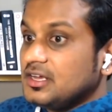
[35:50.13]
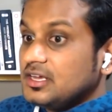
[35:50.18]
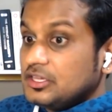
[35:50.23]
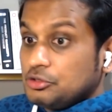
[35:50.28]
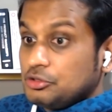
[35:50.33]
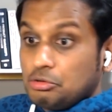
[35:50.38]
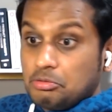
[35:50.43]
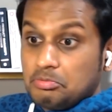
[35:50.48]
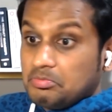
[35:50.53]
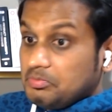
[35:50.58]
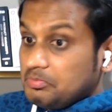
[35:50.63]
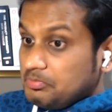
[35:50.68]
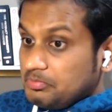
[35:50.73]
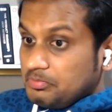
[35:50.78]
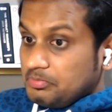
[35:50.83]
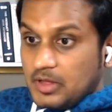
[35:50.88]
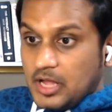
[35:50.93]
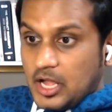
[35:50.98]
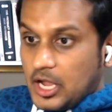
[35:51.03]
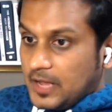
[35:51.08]
So
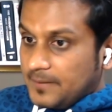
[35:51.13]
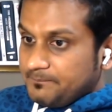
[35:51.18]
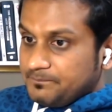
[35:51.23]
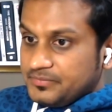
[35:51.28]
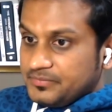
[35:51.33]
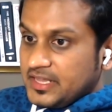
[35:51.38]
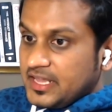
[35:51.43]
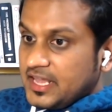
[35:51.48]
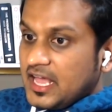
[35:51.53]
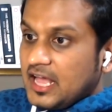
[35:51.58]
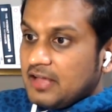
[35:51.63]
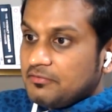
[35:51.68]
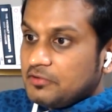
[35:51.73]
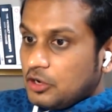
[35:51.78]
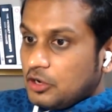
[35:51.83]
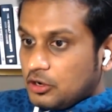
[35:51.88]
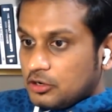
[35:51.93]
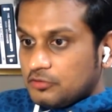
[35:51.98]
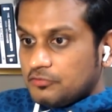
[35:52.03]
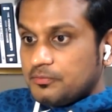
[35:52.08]
they have a
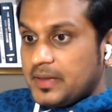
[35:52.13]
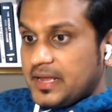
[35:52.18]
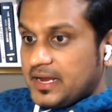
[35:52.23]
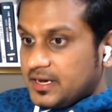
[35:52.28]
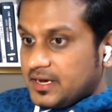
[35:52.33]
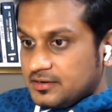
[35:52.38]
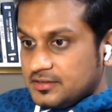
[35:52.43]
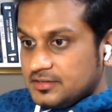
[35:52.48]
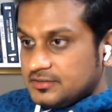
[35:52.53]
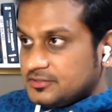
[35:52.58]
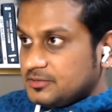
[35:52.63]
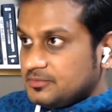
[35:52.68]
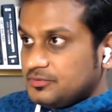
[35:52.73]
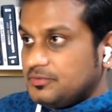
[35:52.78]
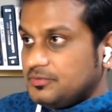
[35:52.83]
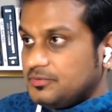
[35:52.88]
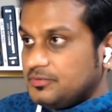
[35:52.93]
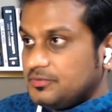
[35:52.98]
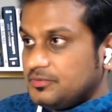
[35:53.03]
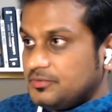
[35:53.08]
lot of backend systems
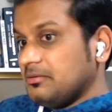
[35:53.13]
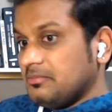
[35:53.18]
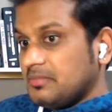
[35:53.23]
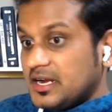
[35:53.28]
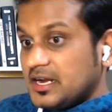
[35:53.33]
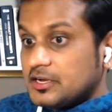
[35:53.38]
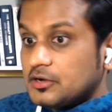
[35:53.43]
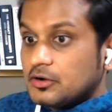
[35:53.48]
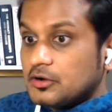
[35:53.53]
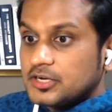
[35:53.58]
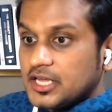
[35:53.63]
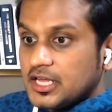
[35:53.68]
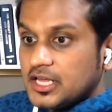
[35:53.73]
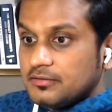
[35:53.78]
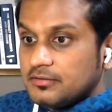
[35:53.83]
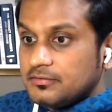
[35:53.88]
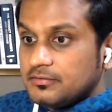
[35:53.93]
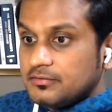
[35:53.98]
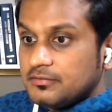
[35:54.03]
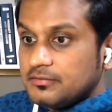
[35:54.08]
where they might not
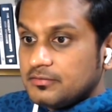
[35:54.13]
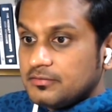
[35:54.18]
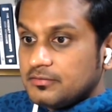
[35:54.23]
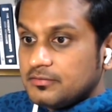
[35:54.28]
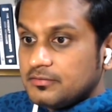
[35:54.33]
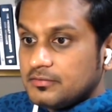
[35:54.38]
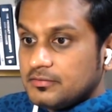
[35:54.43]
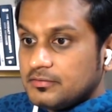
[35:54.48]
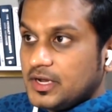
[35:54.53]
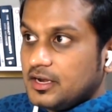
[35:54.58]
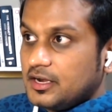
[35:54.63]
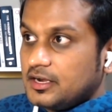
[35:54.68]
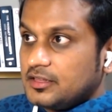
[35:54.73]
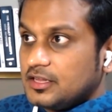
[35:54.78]
have UI, right?